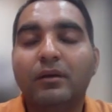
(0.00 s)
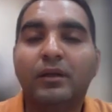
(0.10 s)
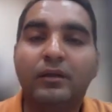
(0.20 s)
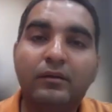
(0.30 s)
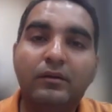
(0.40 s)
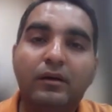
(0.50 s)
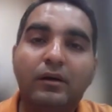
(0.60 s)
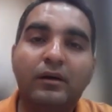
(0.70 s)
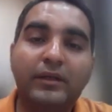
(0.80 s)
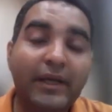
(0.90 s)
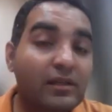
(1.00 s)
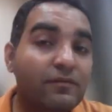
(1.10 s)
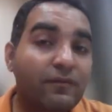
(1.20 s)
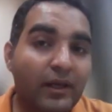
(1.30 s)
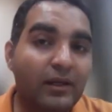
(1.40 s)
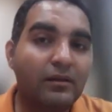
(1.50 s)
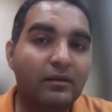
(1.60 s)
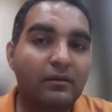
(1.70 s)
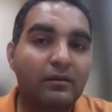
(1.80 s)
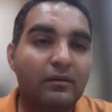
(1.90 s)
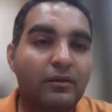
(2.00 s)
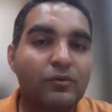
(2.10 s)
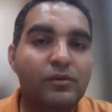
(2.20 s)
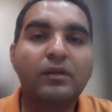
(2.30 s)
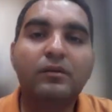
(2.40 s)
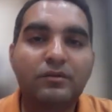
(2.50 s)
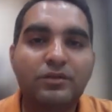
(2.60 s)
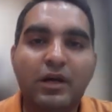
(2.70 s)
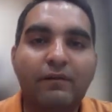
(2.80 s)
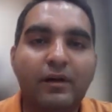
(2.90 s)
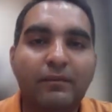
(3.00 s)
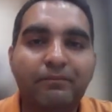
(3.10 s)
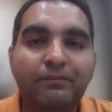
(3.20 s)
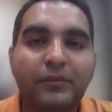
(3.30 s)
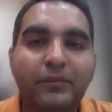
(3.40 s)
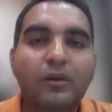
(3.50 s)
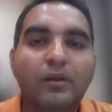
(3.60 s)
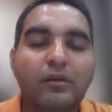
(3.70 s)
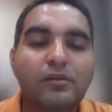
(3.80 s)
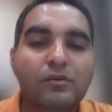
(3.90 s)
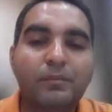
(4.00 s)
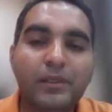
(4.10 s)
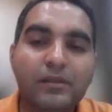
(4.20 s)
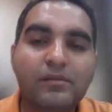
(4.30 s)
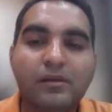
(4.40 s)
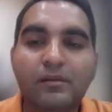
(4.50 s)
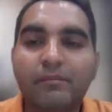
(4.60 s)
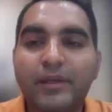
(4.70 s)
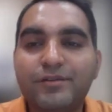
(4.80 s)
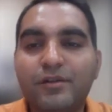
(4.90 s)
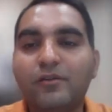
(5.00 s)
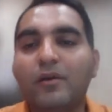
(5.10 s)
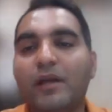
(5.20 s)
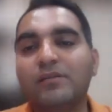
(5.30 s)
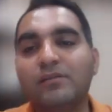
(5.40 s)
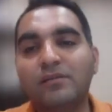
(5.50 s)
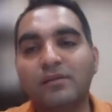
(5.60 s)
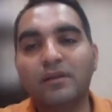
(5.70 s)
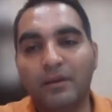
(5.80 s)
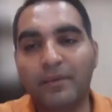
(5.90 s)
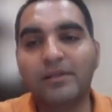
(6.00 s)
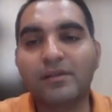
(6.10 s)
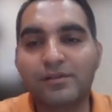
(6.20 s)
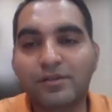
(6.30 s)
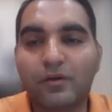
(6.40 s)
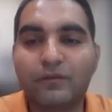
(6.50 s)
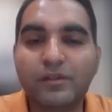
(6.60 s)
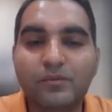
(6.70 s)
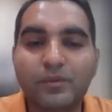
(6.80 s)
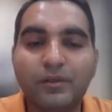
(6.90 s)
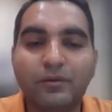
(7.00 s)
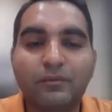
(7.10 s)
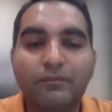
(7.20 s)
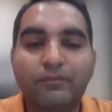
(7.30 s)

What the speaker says: in a text file using Java? Okay, so please mention your answers in the comment section of this video.